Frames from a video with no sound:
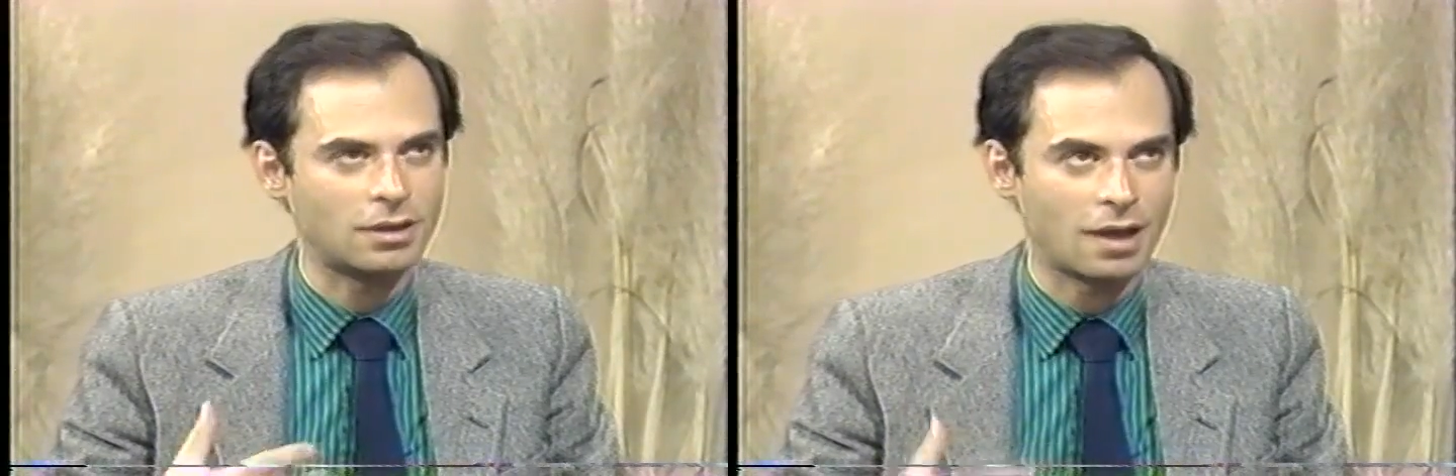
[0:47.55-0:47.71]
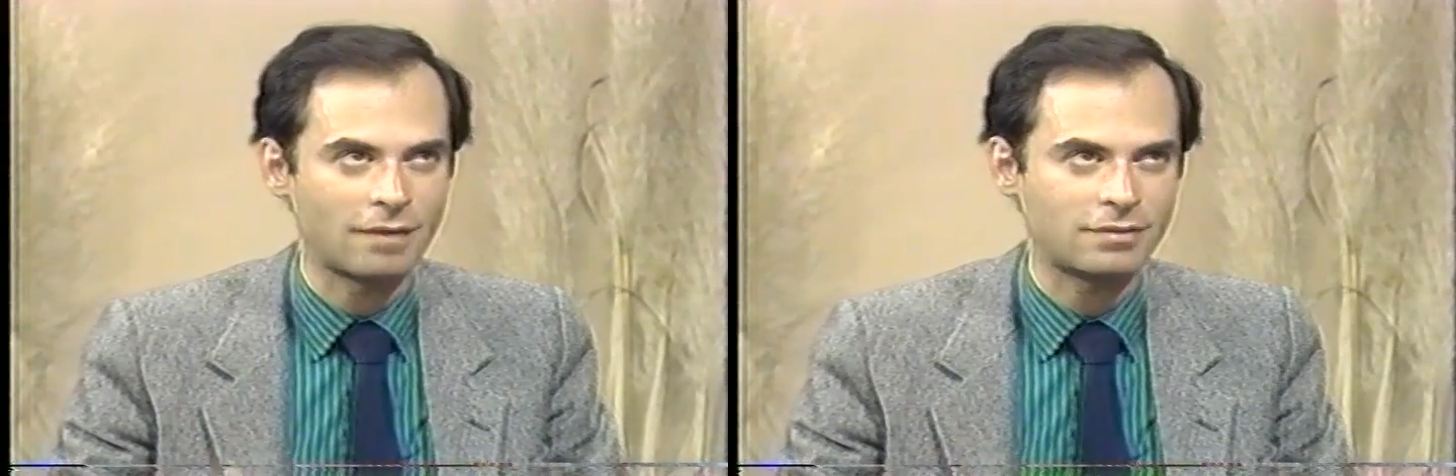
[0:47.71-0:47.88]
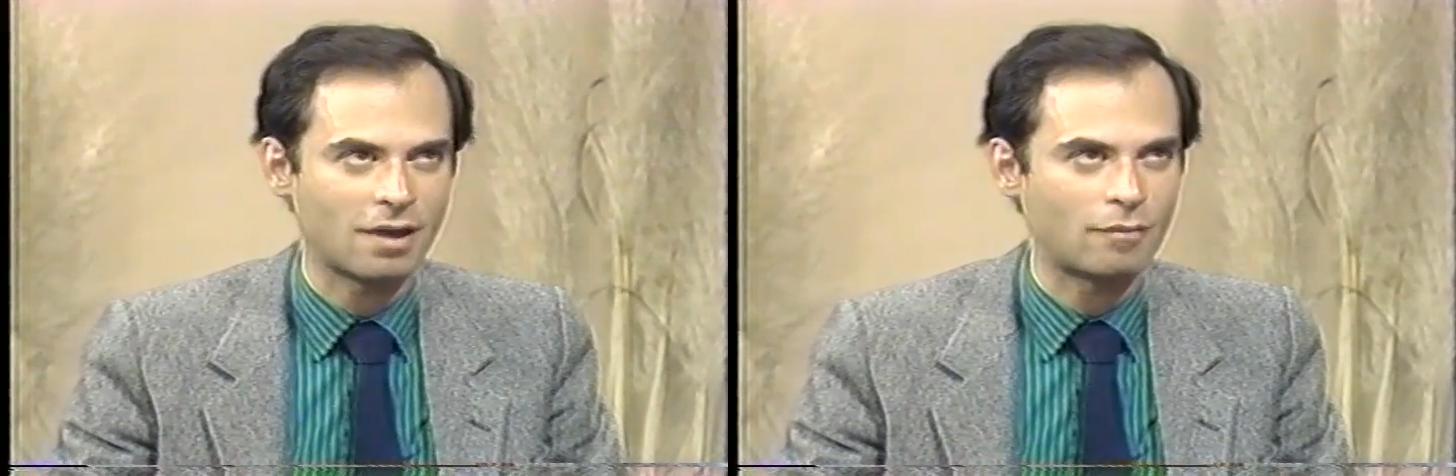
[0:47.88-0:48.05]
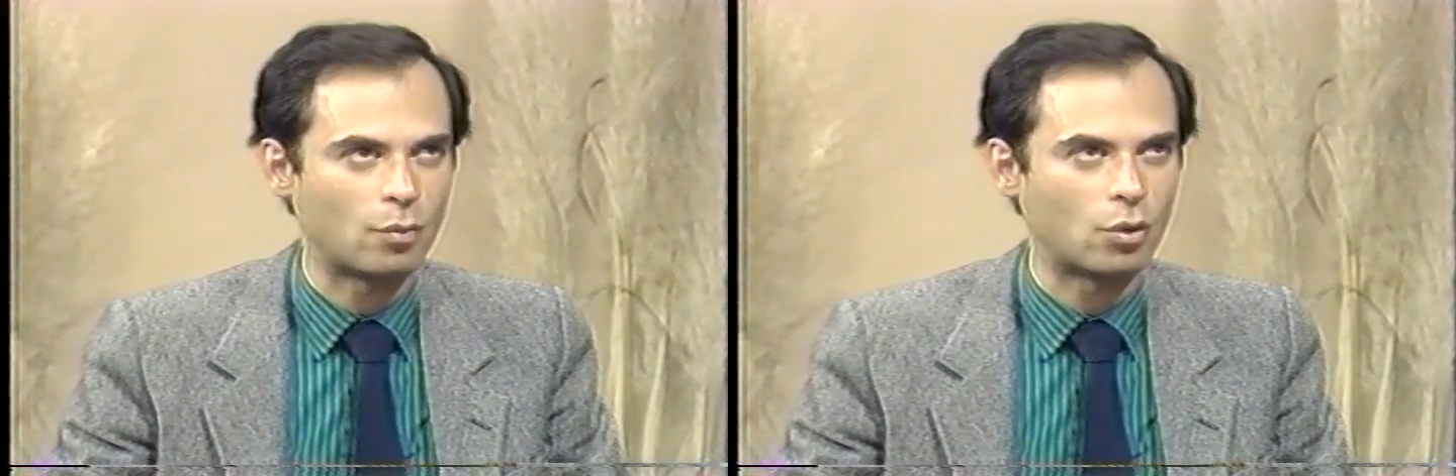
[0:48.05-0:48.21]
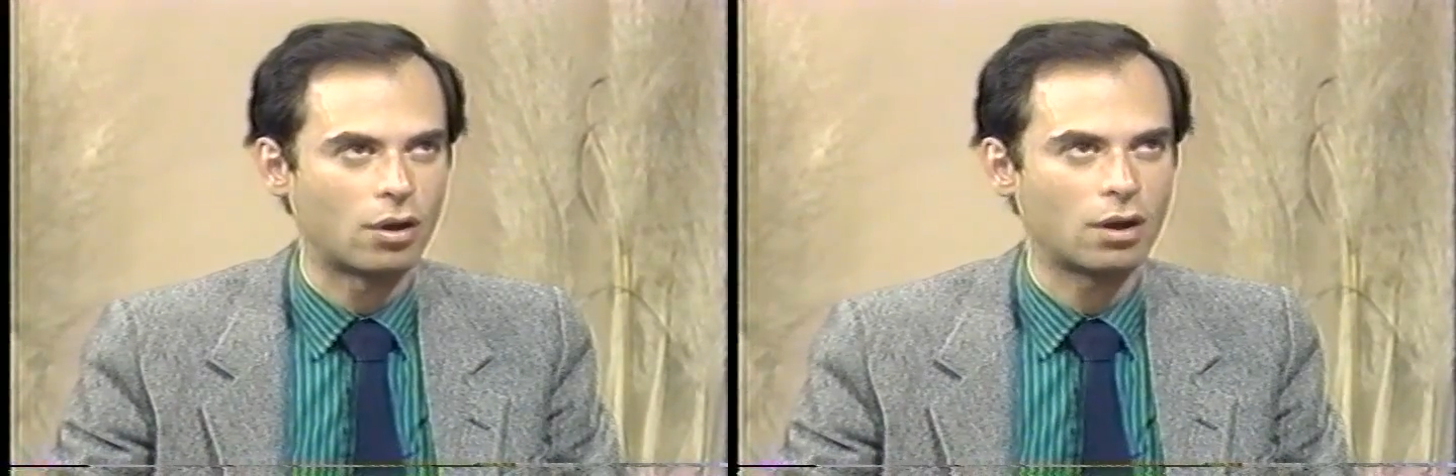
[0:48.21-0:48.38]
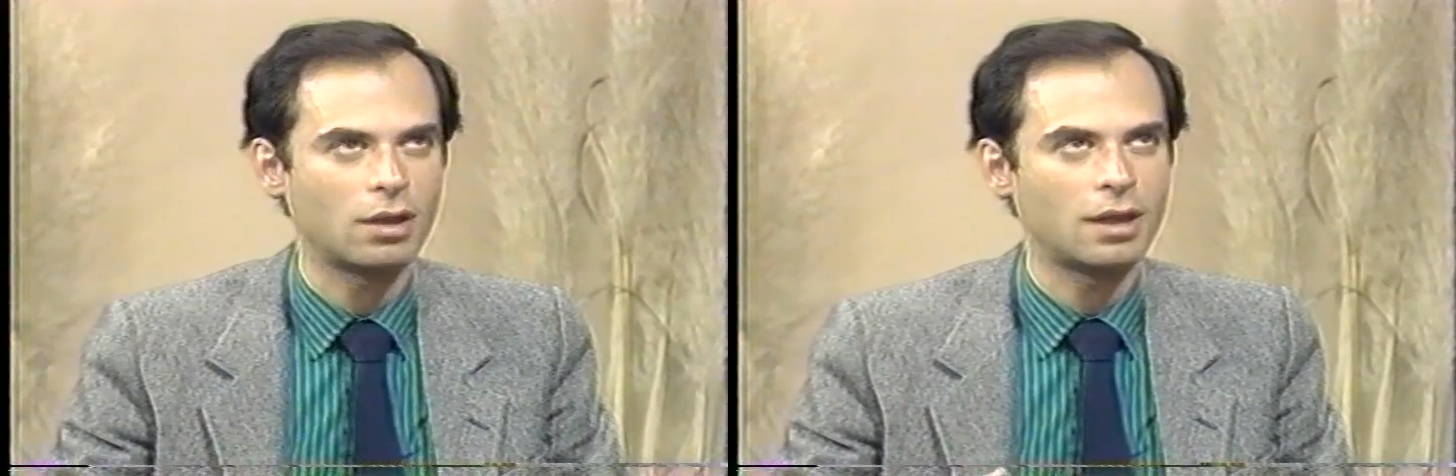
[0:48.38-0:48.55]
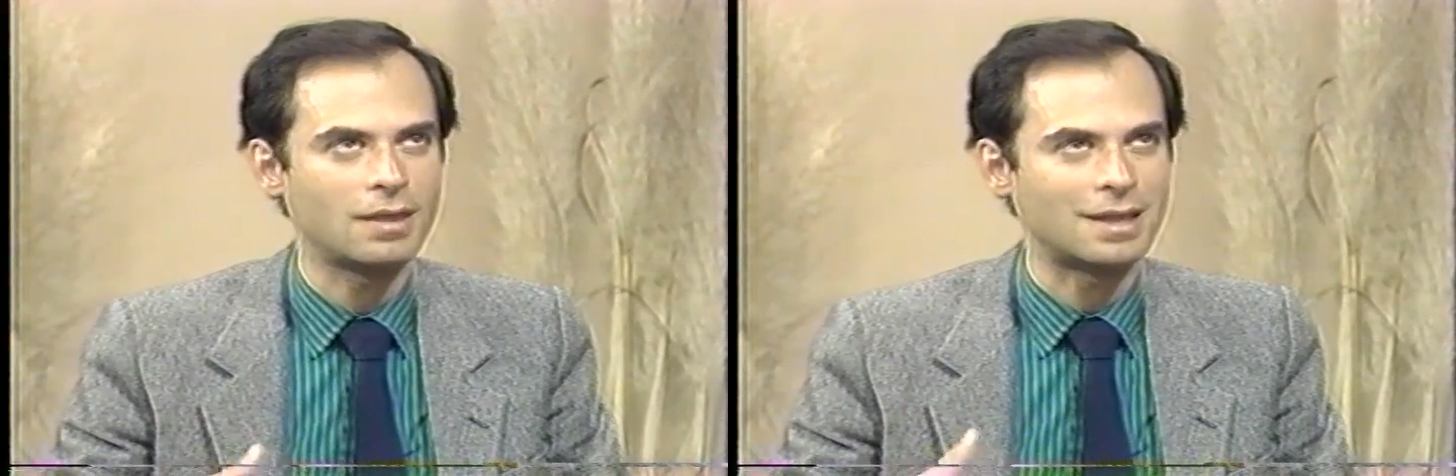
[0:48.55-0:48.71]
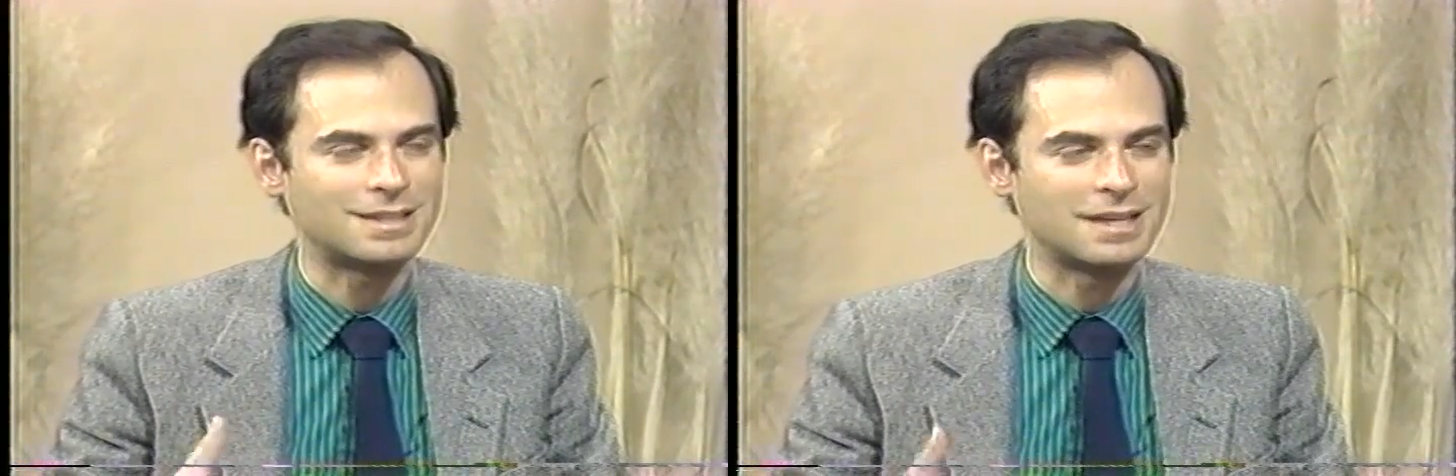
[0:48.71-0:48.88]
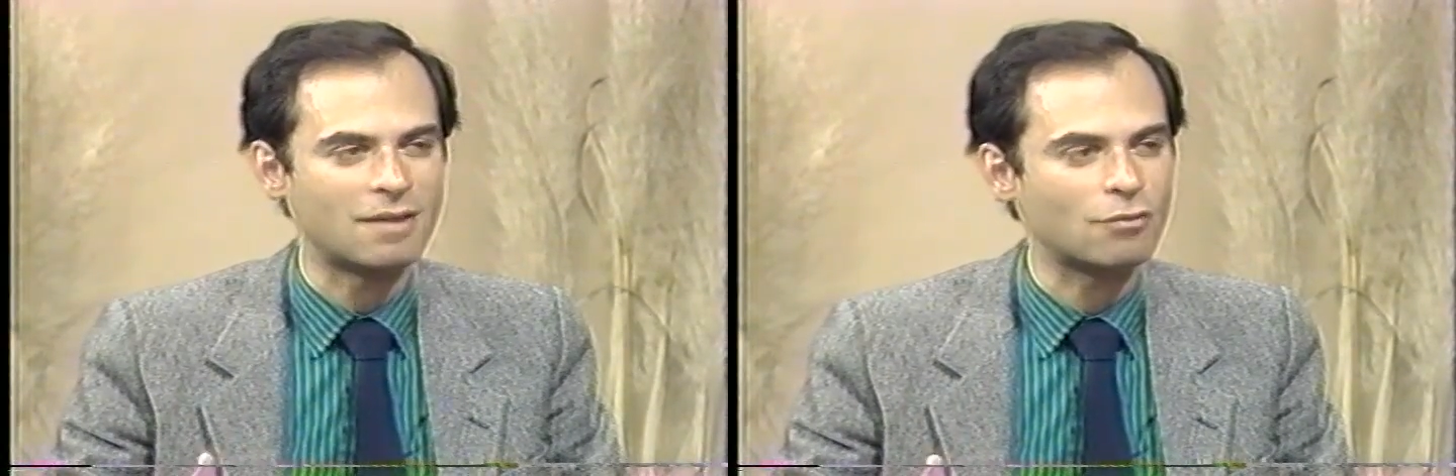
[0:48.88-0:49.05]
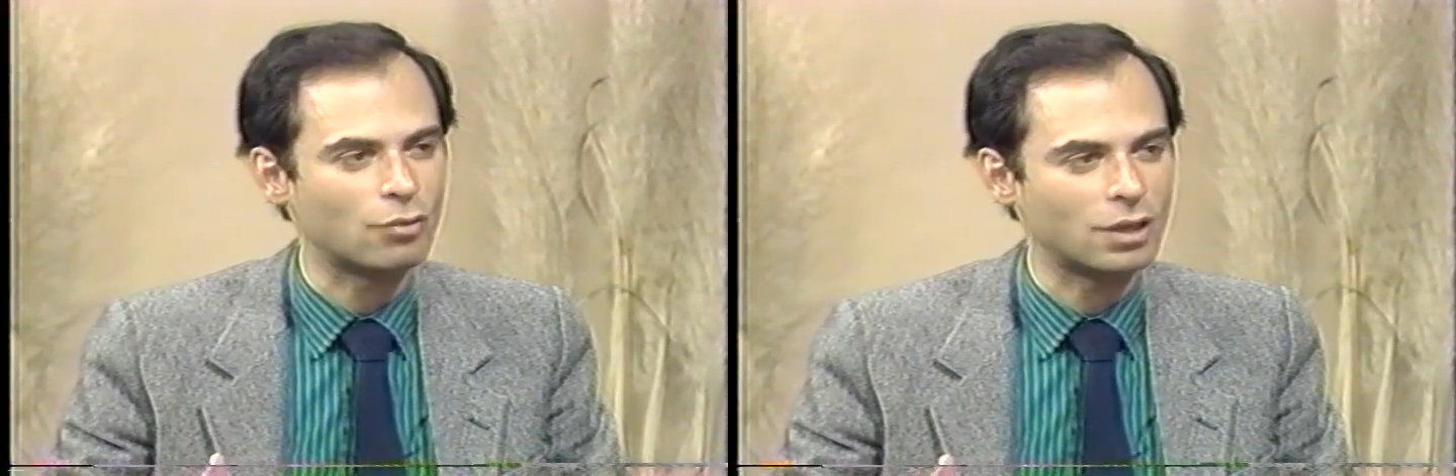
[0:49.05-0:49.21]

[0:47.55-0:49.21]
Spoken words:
you have to have more that's never